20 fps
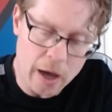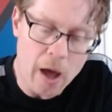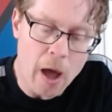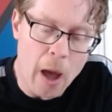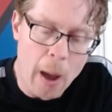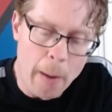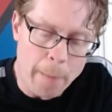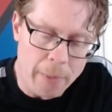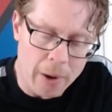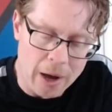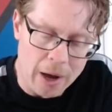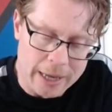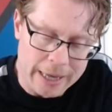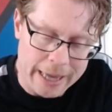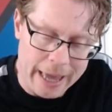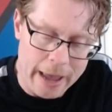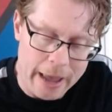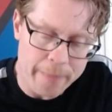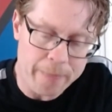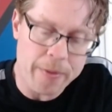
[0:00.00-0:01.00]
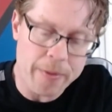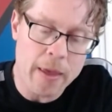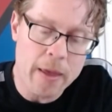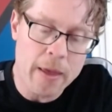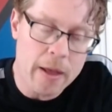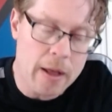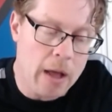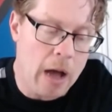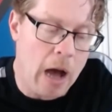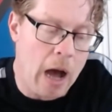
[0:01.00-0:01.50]
But again,
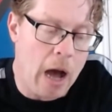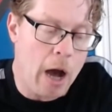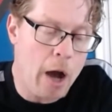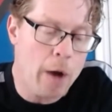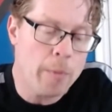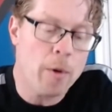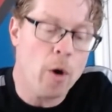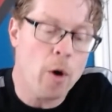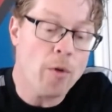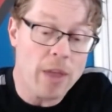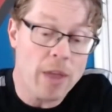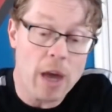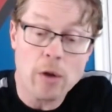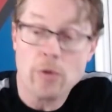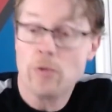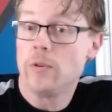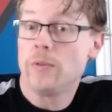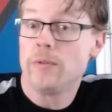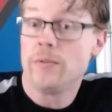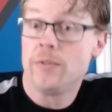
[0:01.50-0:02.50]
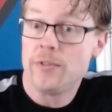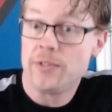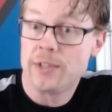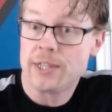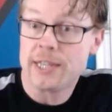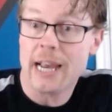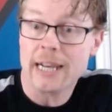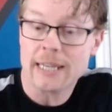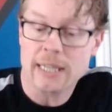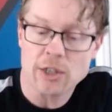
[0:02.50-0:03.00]
although the
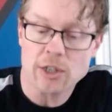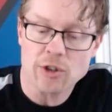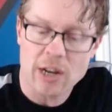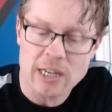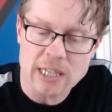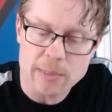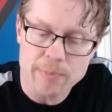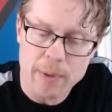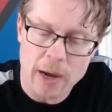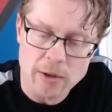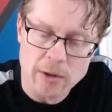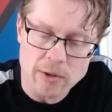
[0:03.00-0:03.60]
decks are transposed,